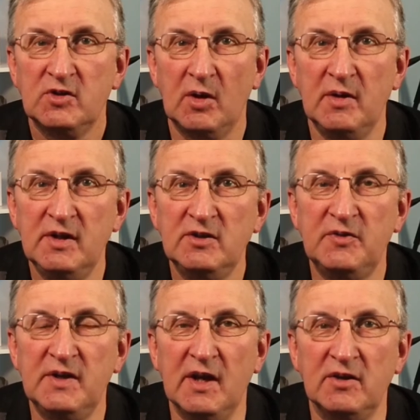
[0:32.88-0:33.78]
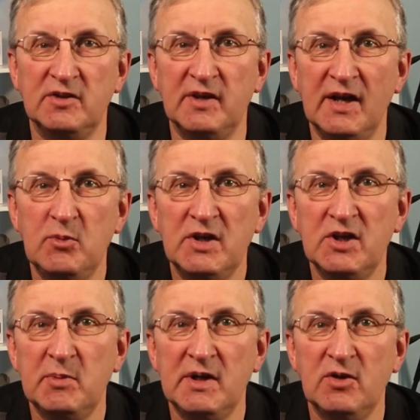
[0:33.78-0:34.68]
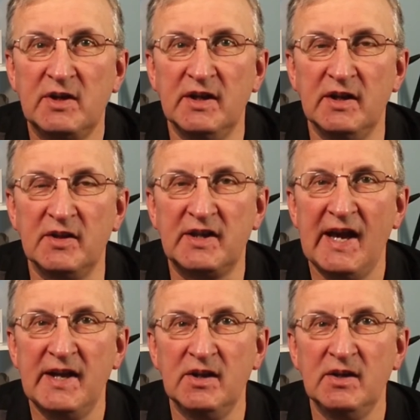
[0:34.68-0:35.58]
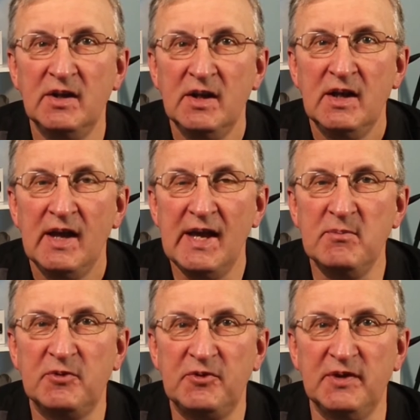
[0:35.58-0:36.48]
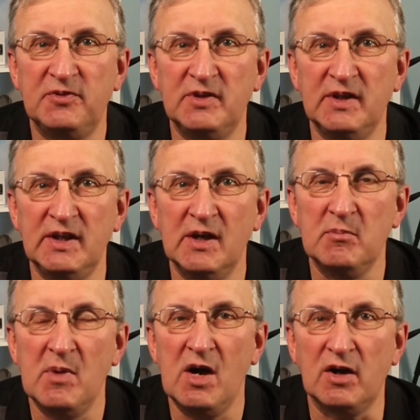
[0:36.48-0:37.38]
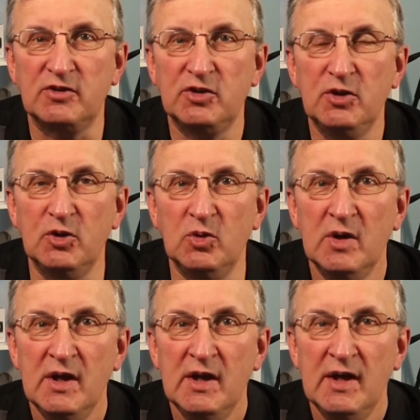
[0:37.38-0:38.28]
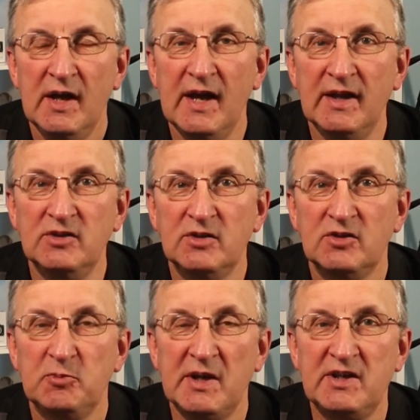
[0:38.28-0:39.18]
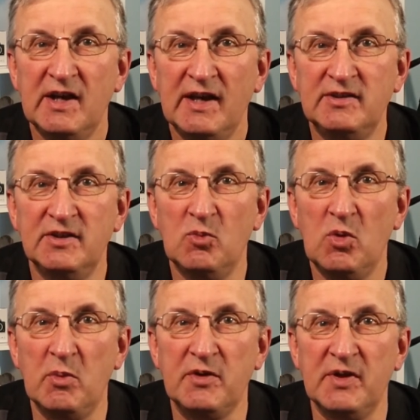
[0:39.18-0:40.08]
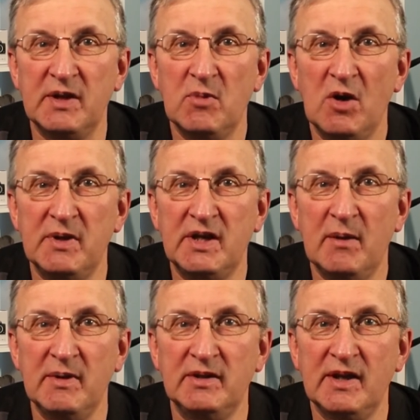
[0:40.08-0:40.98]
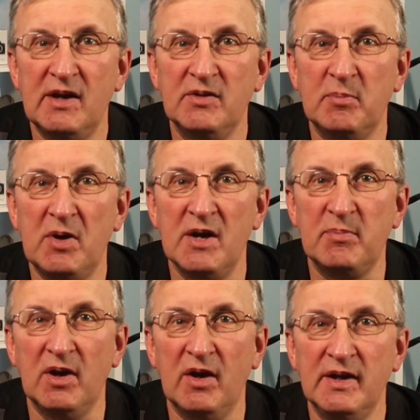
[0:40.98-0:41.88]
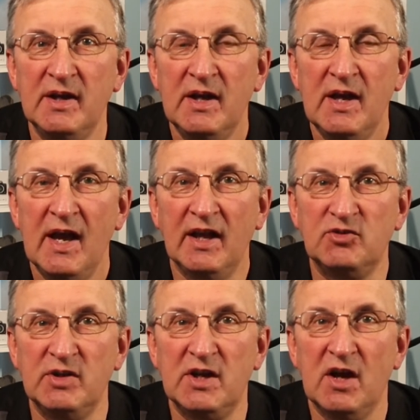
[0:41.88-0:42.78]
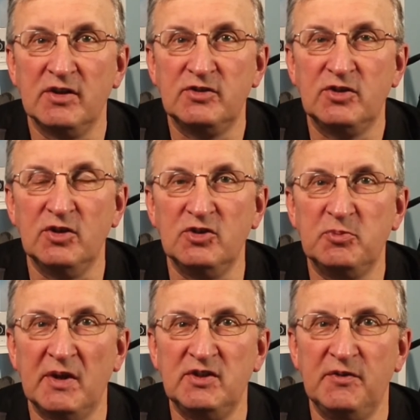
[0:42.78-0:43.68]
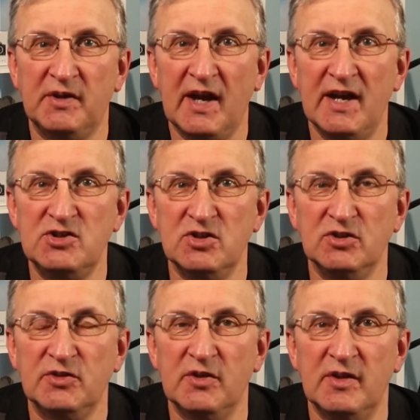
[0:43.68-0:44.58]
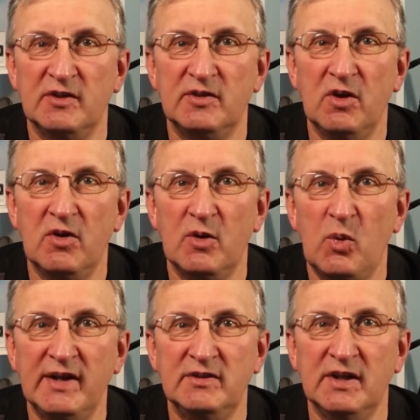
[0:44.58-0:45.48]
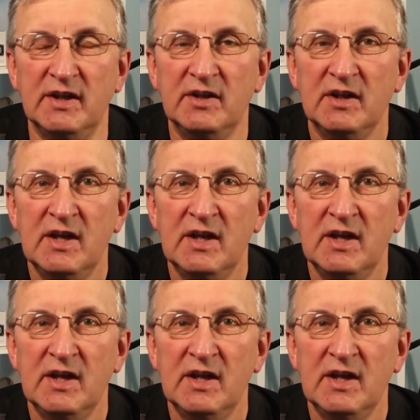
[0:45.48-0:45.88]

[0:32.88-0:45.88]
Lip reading: So in this video today, we're going to be looking at the Canon M50 Mark II and speculating on what we think might be coming down the pipeline as regards to specifications for this long-awaited